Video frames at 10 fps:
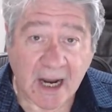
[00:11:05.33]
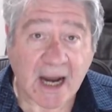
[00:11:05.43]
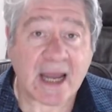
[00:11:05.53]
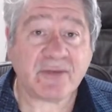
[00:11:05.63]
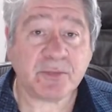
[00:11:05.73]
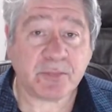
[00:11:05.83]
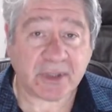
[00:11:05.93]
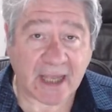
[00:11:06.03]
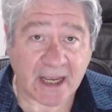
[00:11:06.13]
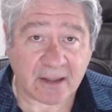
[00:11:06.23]
I have a
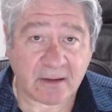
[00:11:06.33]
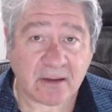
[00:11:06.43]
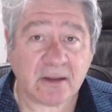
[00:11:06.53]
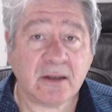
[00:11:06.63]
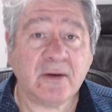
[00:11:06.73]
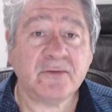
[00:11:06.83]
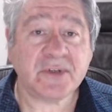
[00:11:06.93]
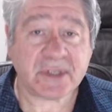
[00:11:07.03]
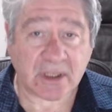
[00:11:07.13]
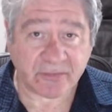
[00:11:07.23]
plan for
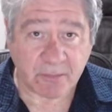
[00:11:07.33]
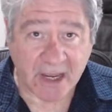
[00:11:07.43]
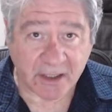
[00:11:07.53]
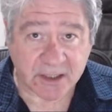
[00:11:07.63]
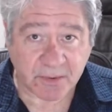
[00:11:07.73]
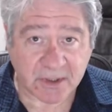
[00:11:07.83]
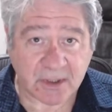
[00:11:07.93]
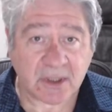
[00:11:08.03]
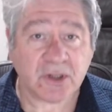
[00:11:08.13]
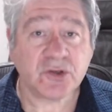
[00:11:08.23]
self-management
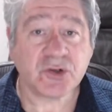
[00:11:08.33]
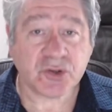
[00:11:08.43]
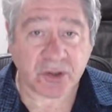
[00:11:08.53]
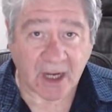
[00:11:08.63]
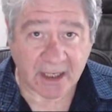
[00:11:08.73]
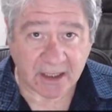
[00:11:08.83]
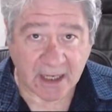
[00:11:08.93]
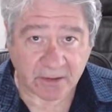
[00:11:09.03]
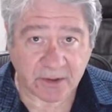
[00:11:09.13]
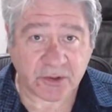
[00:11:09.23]
should I
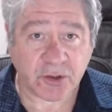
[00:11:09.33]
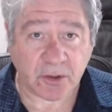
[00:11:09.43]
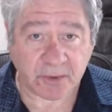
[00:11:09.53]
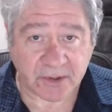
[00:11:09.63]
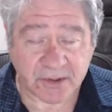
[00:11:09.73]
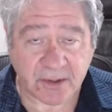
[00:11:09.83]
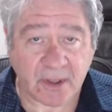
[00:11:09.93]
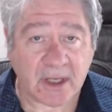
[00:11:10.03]
encounter turbulence.